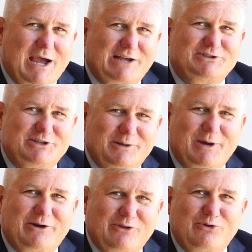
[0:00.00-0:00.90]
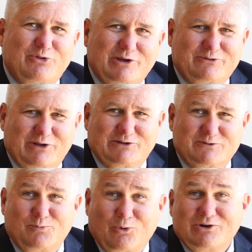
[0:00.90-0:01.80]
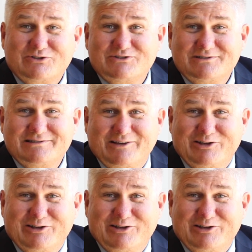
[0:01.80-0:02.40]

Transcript: passionate about other things like sports